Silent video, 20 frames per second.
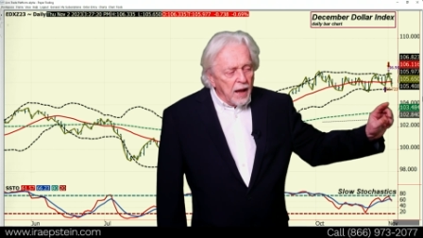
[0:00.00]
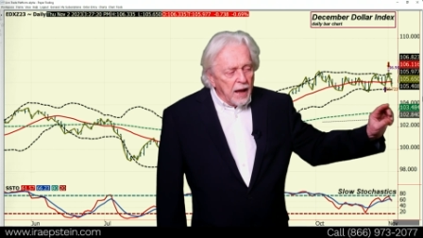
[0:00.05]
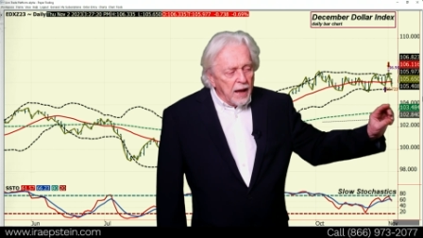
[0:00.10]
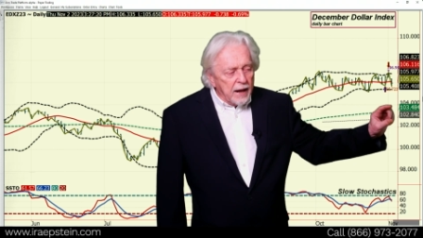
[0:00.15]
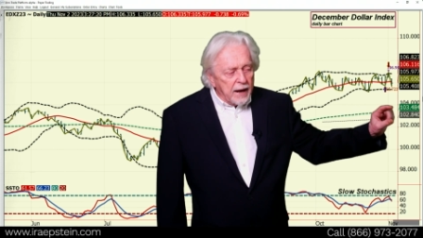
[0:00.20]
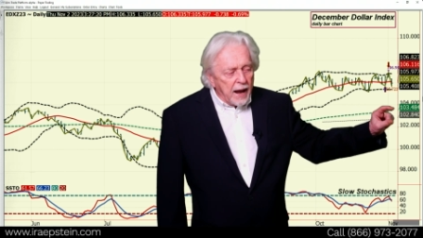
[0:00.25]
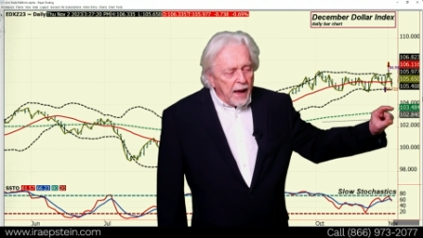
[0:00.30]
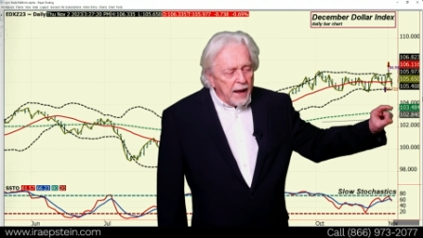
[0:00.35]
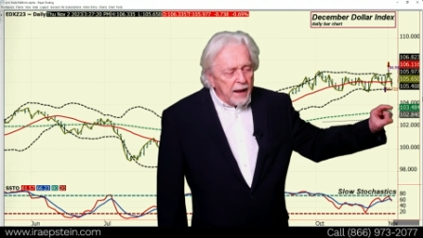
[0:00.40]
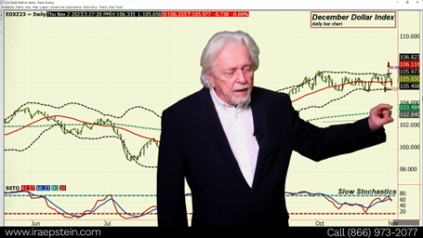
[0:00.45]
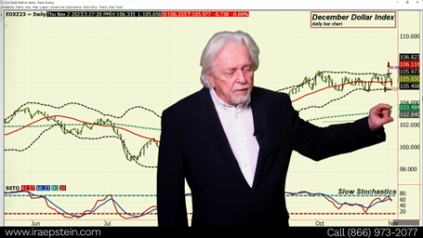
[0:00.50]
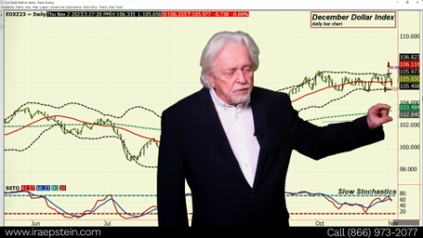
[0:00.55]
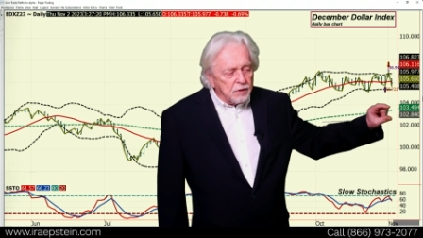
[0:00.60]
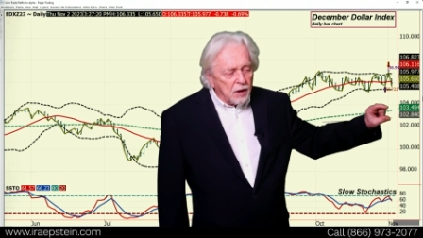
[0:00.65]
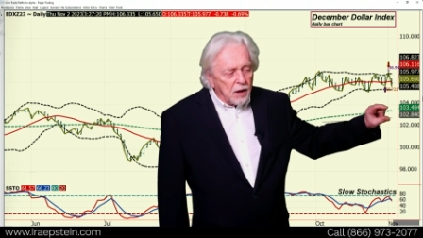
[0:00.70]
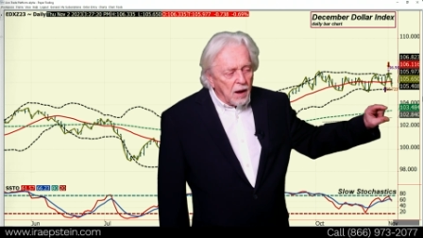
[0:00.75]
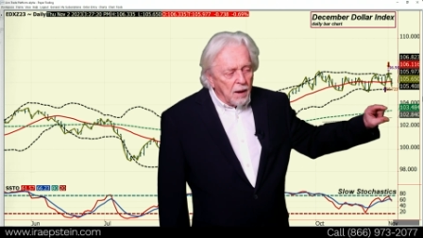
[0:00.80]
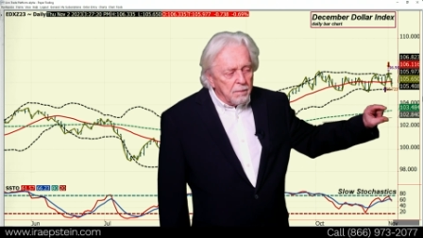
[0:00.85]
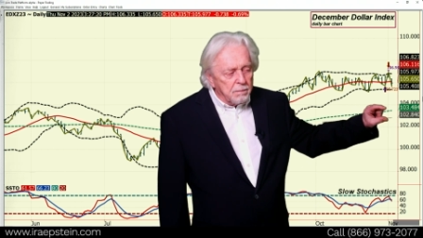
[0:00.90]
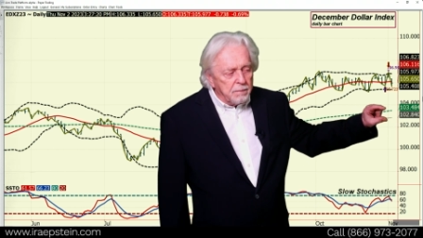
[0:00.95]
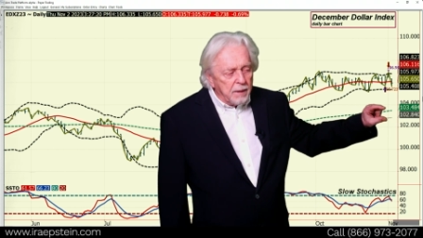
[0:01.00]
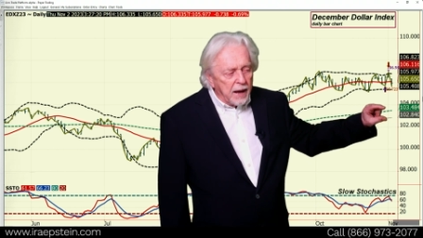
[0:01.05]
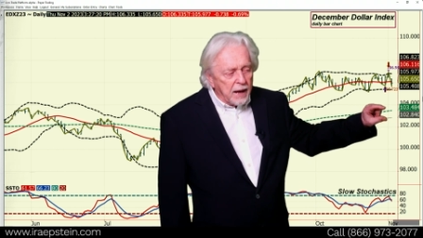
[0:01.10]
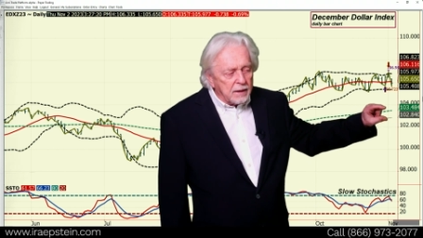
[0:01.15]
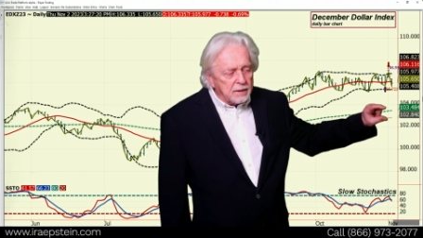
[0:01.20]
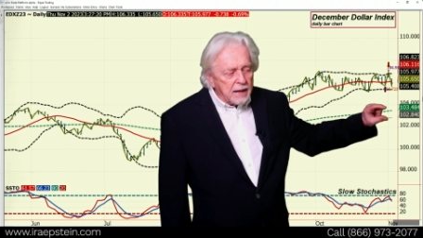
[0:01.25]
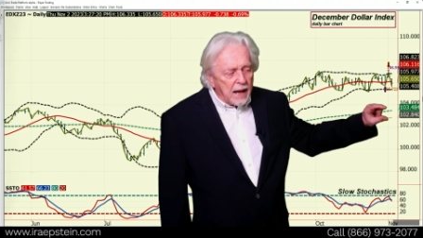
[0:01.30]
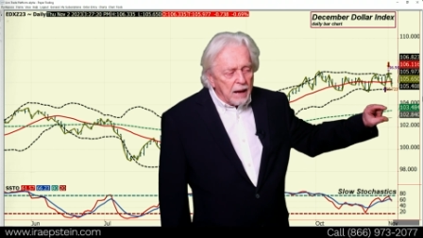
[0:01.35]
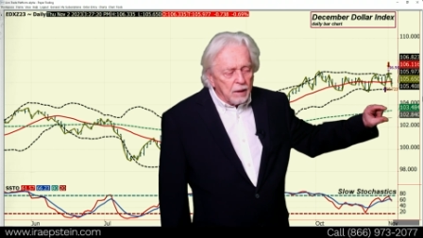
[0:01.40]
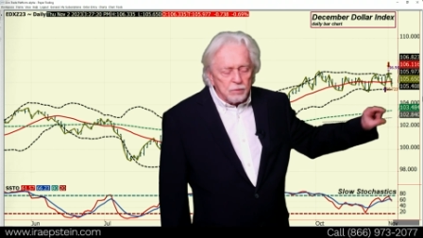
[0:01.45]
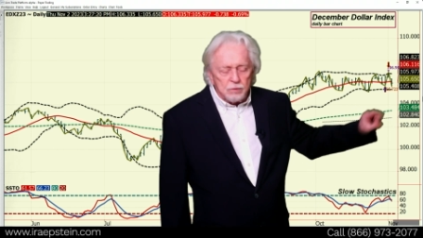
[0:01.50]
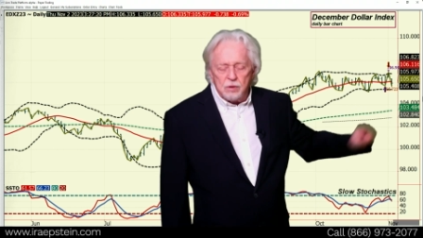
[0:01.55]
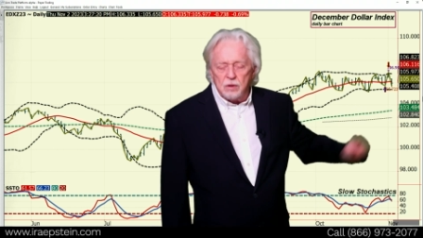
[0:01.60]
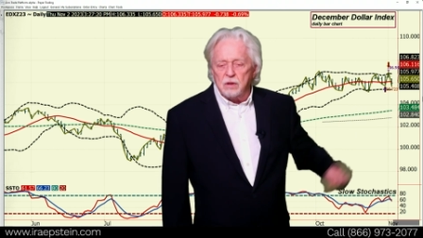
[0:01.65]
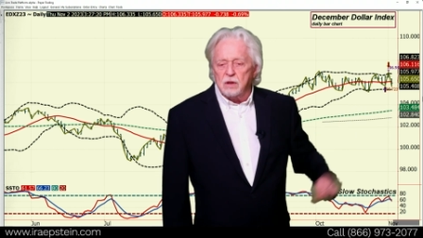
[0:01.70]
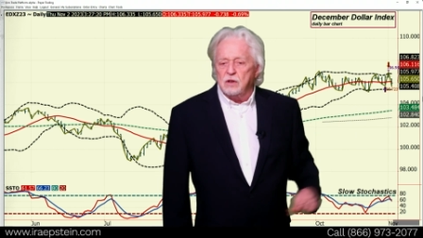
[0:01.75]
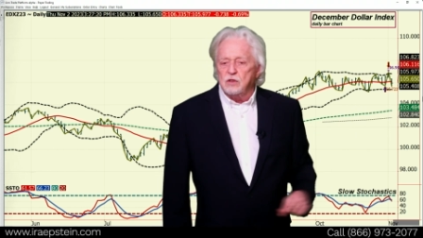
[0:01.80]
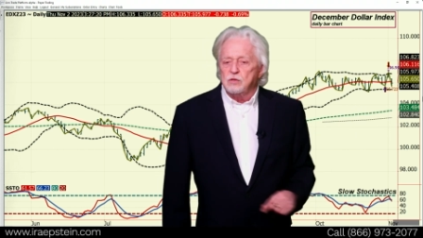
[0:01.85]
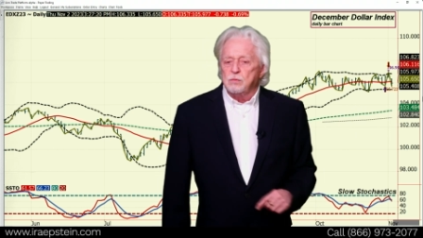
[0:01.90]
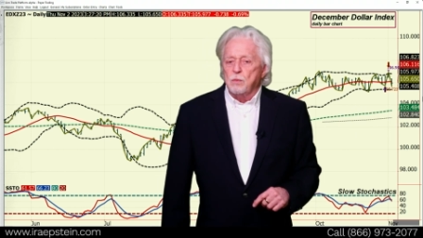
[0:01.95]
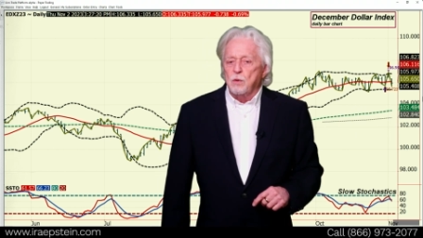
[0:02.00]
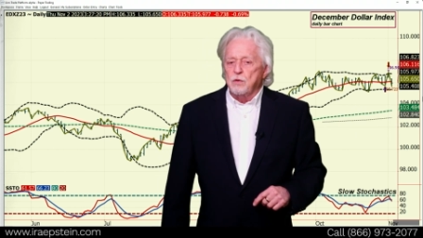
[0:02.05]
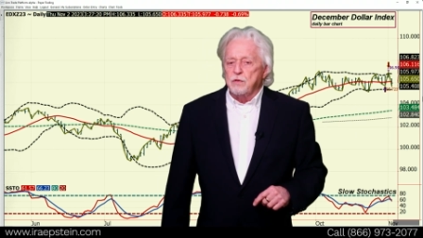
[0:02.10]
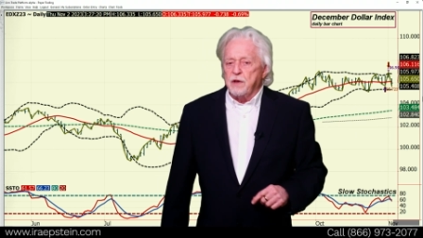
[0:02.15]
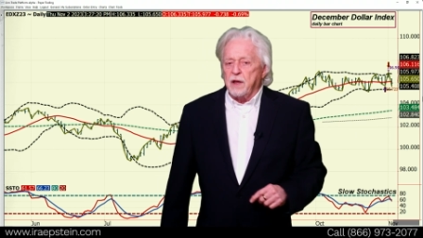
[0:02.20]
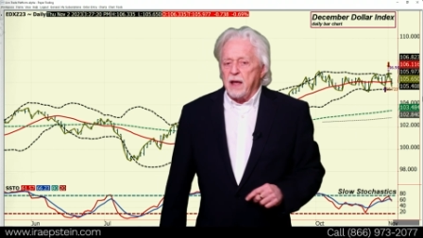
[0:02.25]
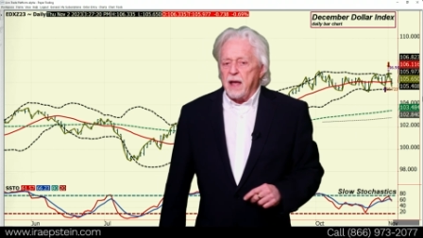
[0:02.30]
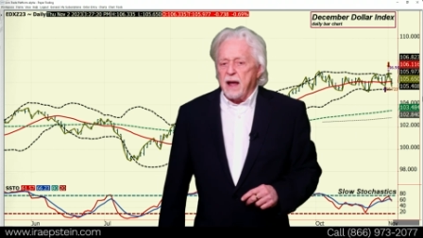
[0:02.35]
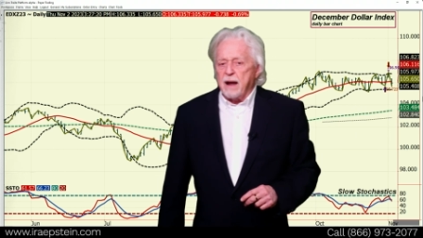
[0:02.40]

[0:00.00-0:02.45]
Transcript: and I have to come back down to these moving